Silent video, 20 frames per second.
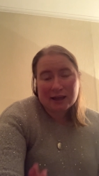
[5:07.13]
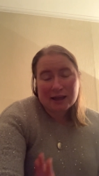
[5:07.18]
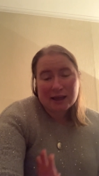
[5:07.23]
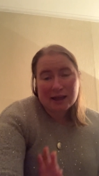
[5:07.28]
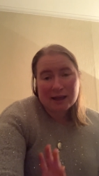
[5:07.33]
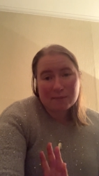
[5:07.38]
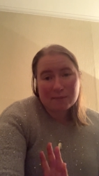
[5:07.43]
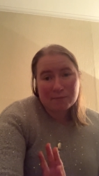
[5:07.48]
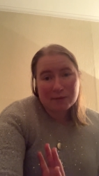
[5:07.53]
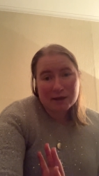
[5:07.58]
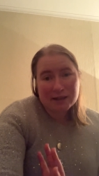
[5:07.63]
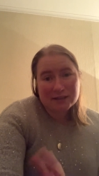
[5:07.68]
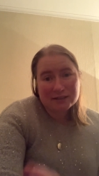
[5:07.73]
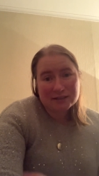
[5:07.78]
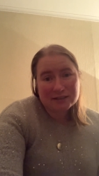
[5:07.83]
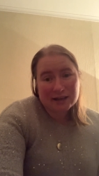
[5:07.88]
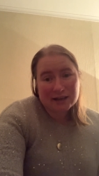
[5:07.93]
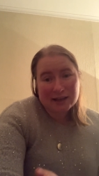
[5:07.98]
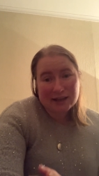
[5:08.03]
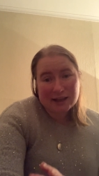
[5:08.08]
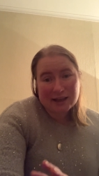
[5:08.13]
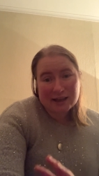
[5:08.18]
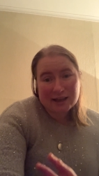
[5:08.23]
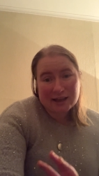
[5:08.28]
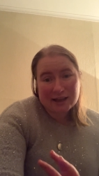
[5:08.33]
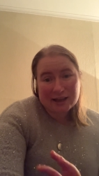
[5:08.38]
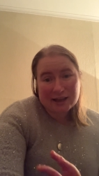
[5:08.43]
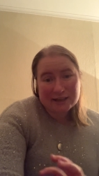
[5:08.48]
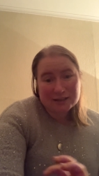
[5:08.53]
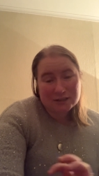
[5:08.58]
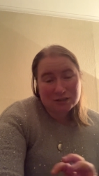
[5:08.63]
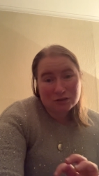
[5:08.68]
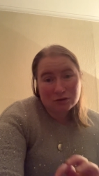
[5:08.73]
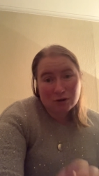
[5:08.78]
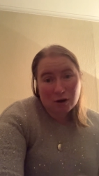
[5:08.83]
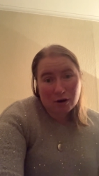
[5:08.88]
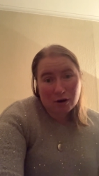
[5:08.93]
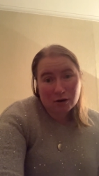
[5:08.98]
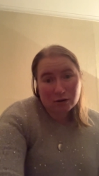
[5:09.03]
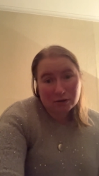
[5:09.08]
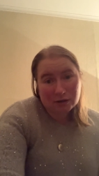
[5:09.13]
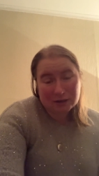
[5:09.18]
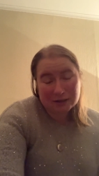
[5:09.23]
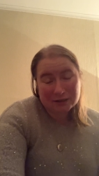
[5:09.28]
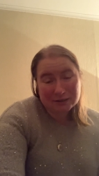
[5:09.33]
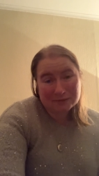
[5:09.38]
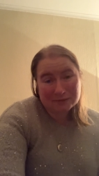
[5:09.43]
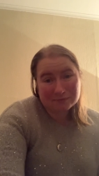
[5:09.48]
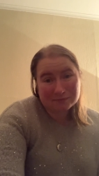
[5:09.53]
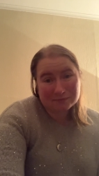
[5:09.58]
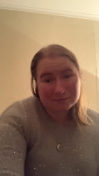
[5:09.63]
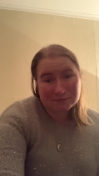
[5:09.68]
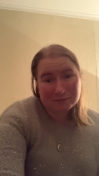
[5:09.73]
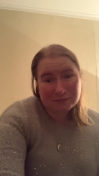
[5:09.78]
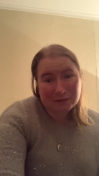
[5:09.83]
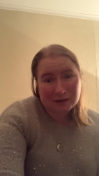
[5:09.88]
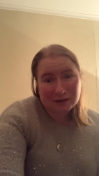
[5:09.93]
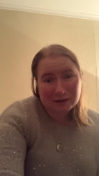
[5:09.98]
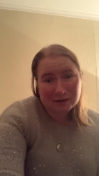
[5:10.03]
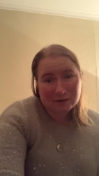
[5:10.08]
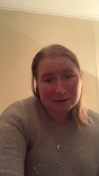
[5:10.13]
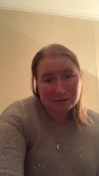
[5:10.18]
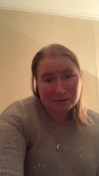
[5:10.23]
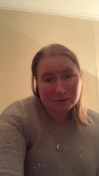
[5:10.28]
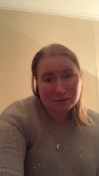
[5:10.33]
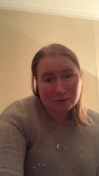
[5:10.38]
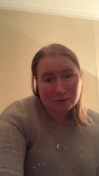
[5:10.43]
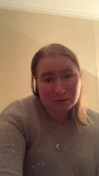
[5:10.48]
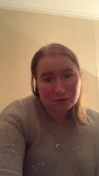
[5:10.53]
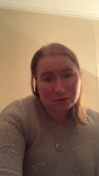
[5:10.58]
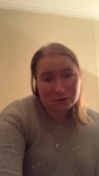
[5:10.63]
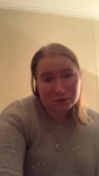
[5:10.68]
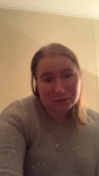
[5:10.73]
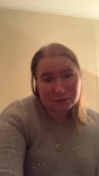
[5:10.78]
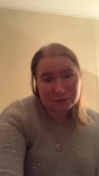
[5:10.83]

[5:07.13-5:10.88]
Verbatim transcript: it means it it's not good.